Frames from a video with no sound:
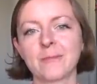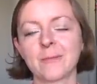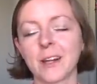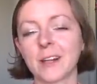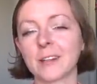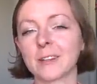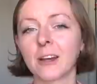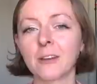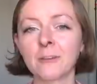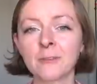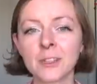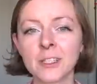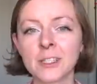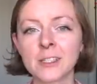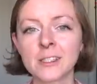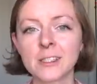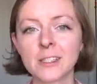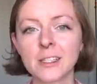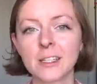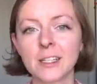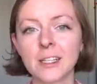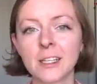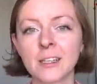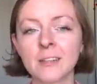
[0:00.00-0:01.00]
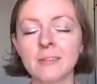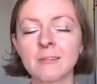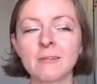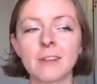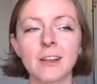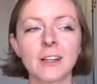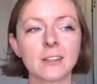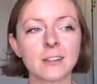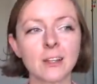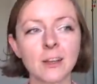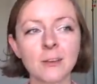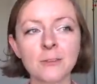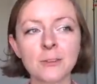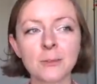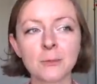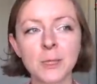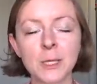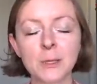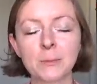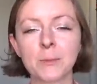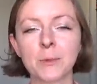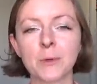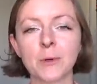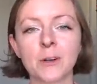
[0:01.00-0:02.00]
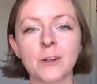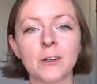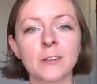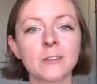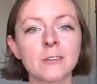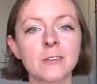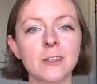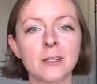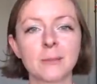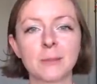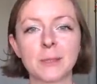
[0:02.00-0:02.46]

I love this city. I love the people.